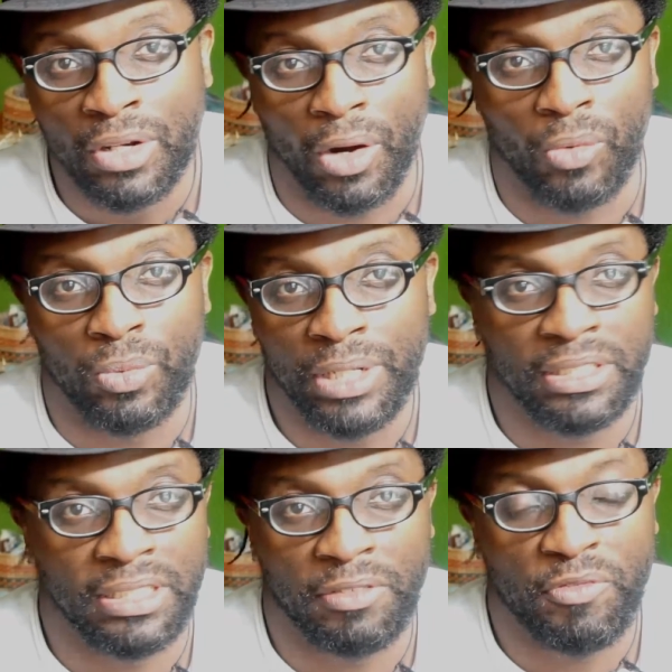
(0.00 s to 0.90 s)
a
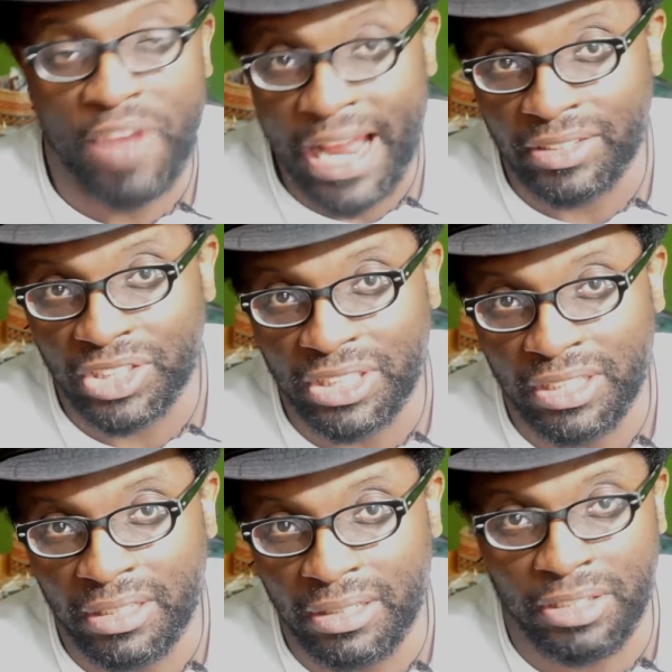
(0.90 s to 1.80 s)
really
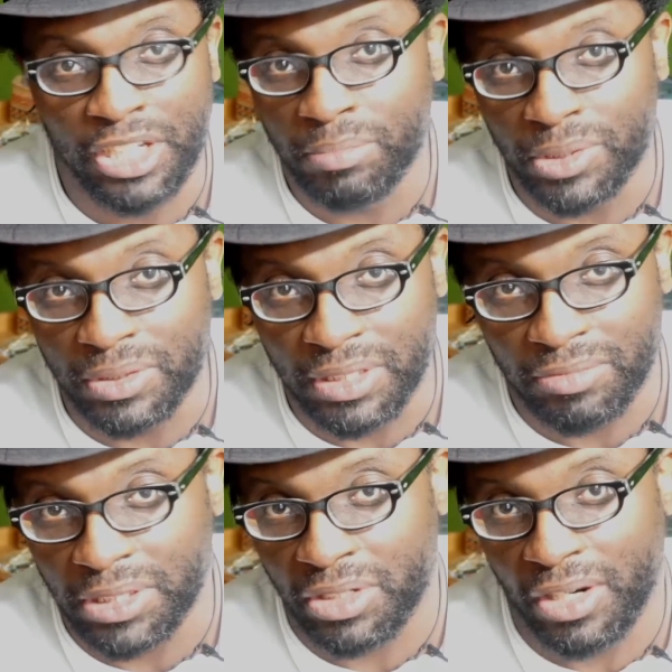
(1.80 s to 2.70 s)
fancy gimbal that
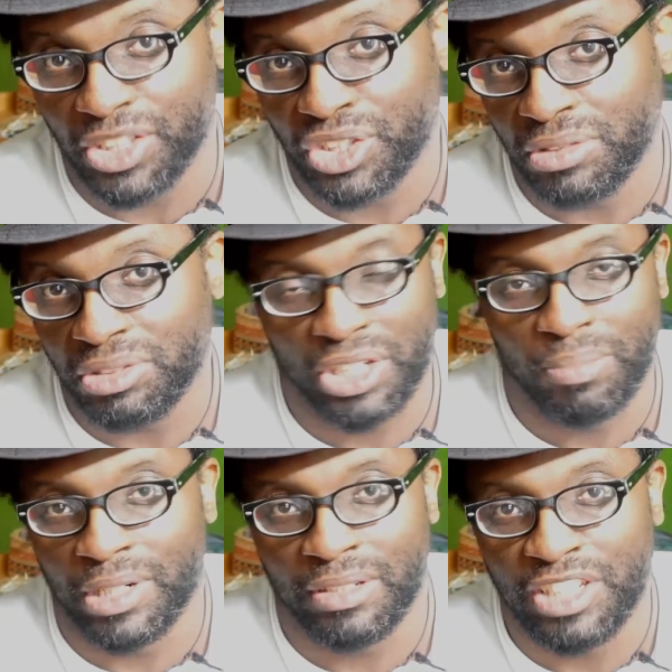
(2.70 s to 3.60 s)
would cost you
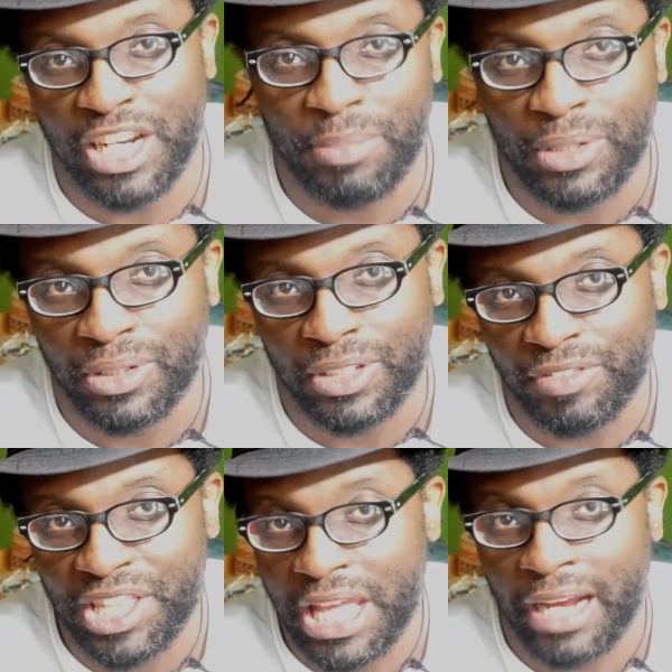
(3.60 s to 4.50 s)
somewhere in the neighborhood of
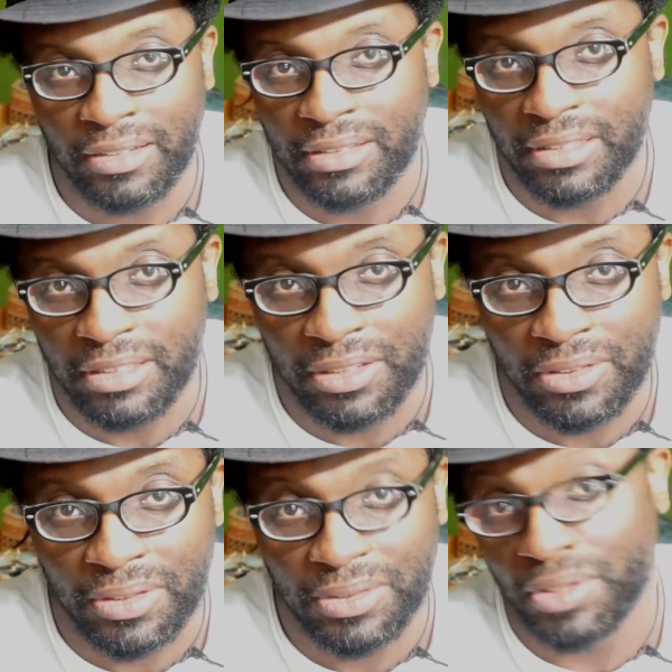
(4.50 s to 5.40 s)

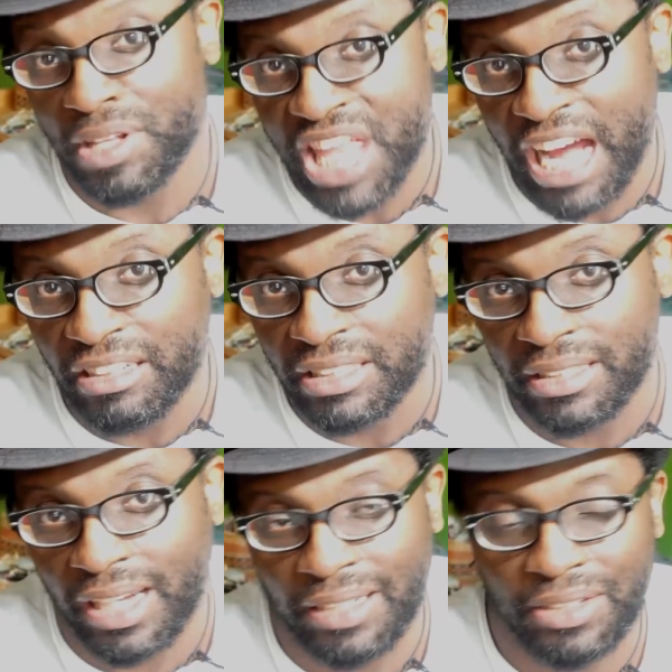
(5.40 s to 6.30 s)
€1,000 or
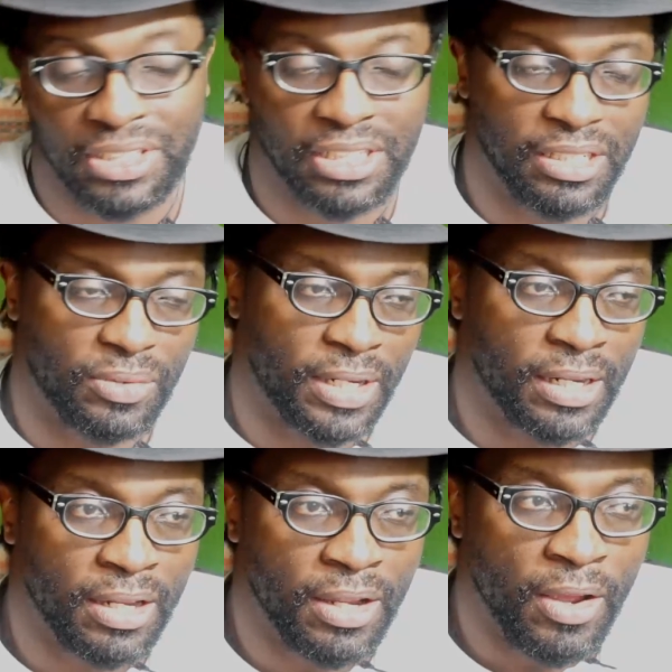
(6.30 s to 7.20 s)
$1,000 anyway.
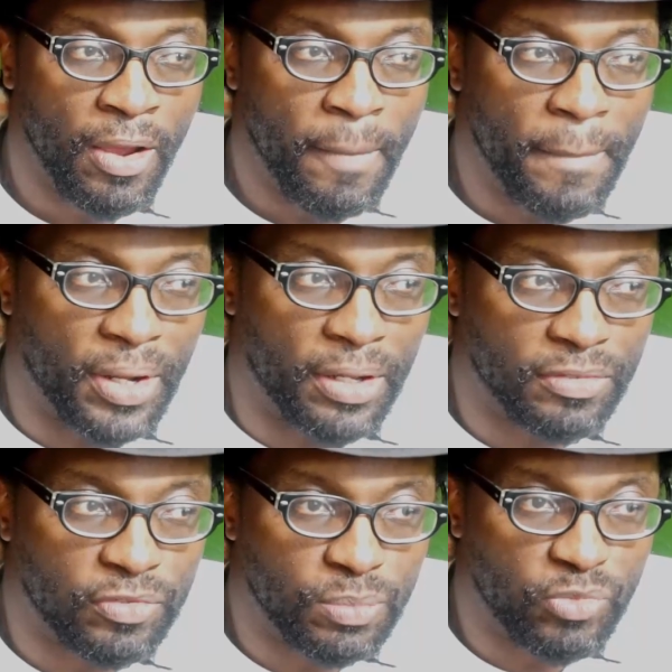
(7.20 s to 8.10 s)

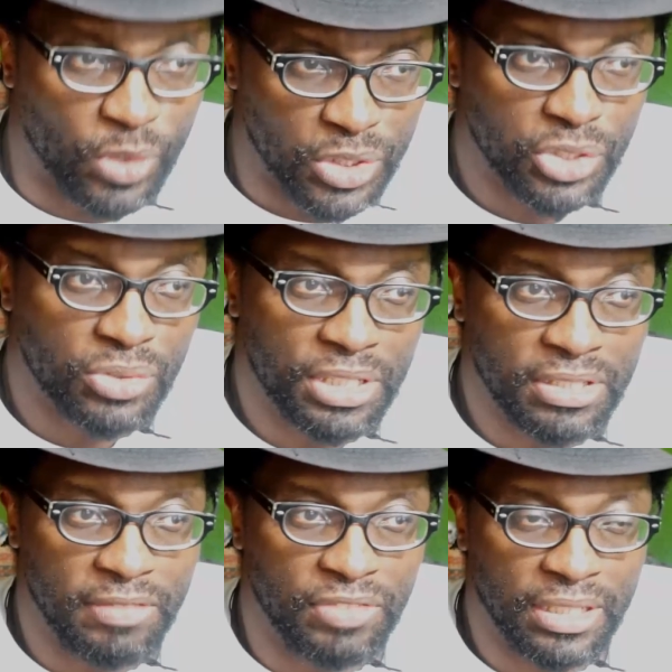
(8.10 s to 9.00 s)
But for
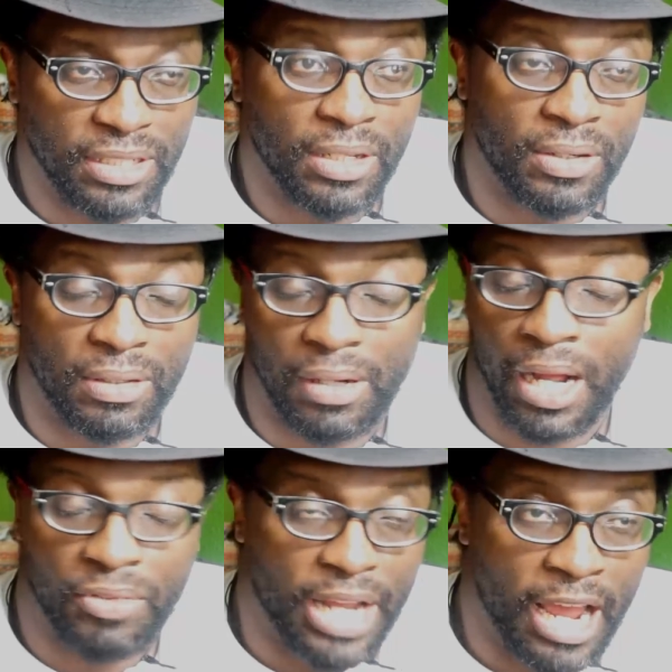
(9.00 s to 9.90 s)
strictly video, I
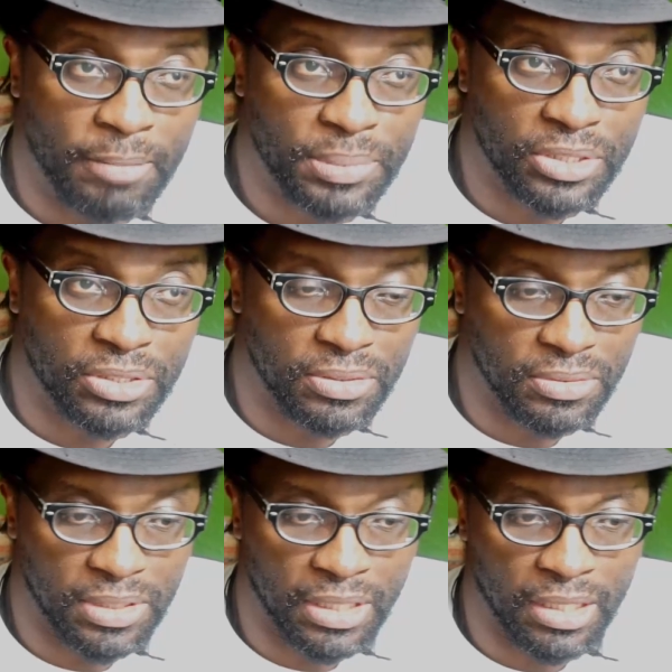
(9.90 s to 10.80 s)
would
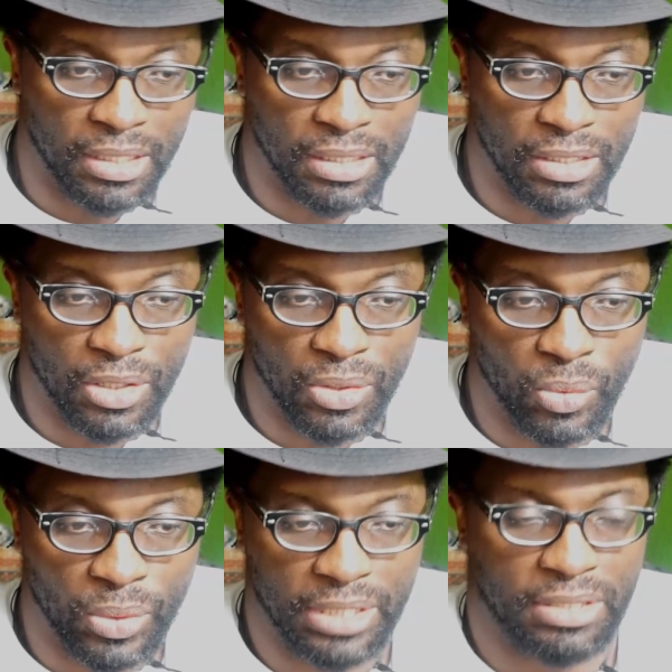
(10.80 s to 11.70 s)
absolutely go
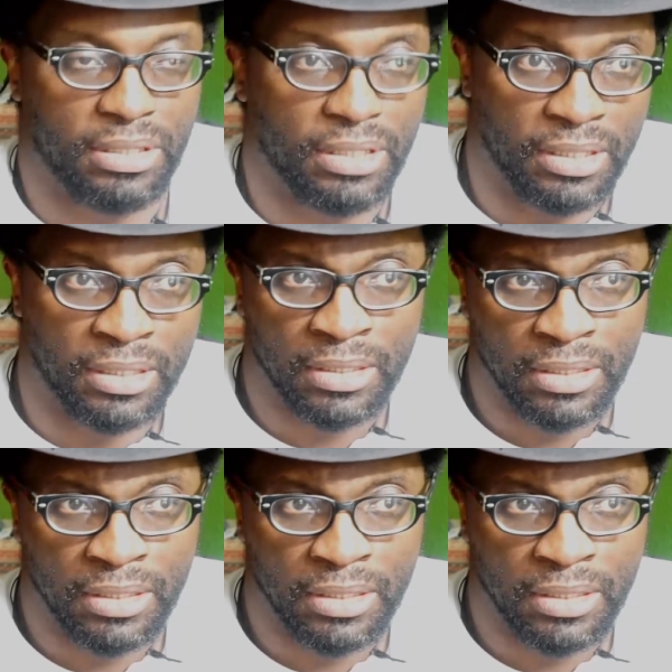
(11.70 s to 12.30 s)
with the